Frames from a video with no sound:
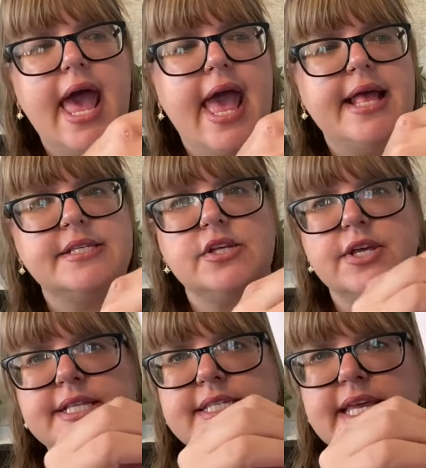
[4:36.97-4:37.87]
And so you
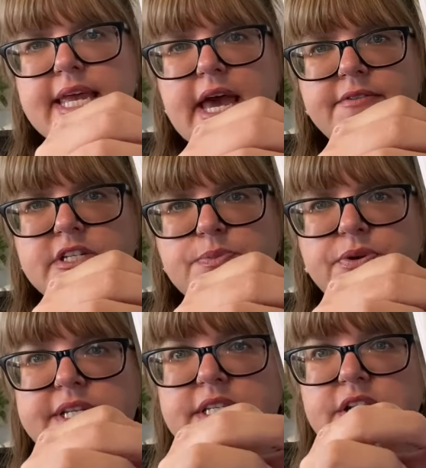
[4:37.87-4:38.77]
can see I've just
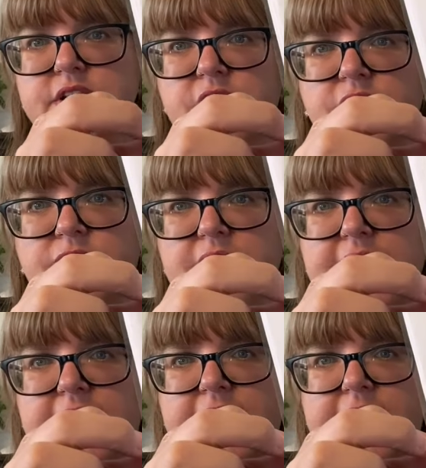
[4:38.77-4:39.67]
printed it off
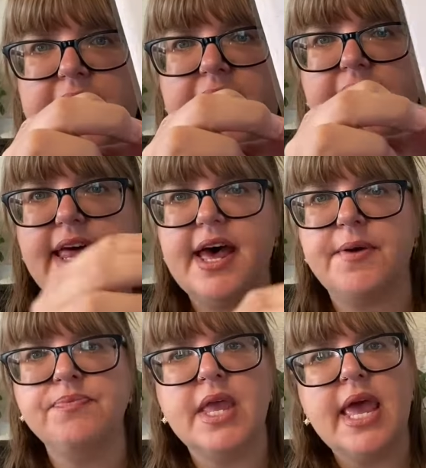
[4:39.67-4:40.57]
in
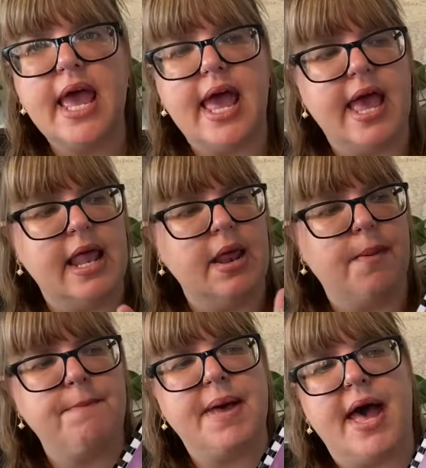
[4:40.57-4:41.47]
color and
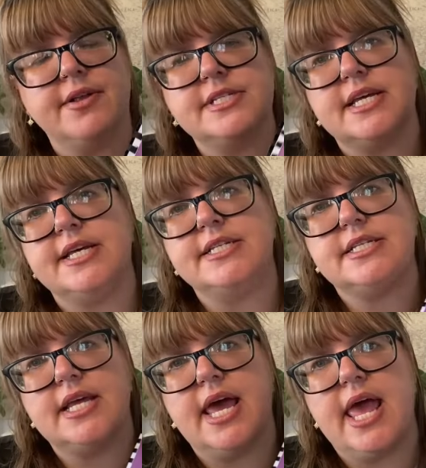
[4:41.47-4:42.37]
bound it,